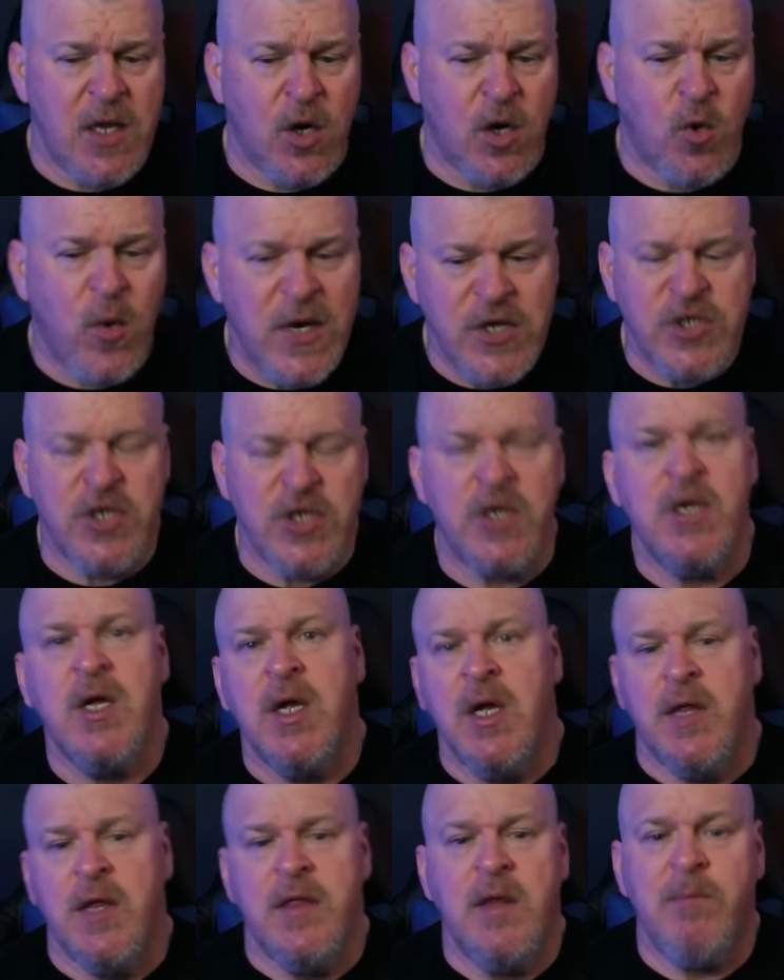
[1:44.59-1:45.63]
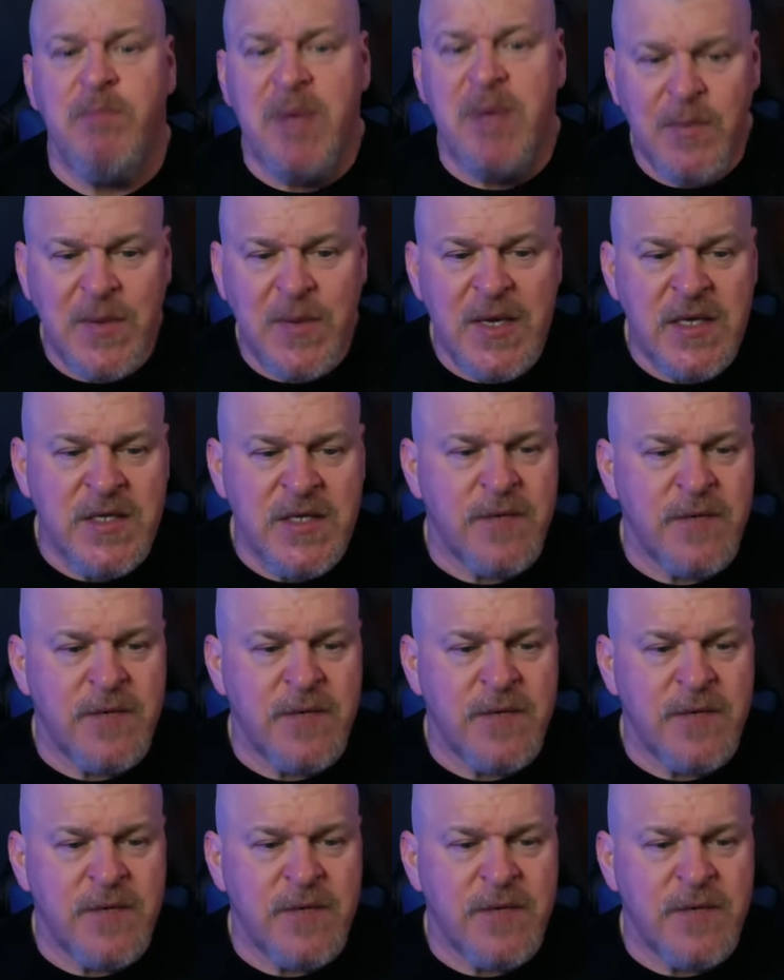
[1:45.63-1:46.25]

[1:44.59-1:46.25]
equation. The big piece,